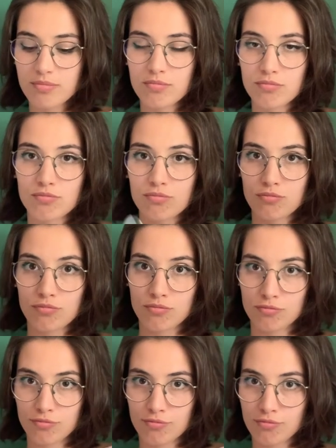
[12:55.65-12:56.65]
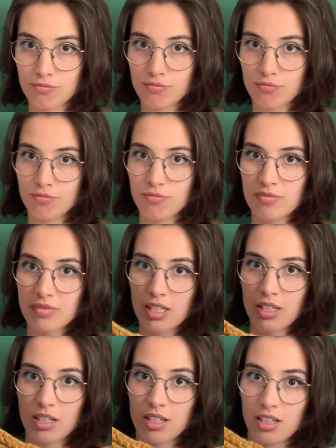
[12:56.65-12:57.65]

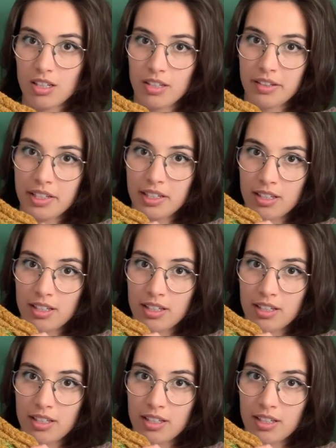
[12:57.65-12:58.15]
No one is speaking in this clip.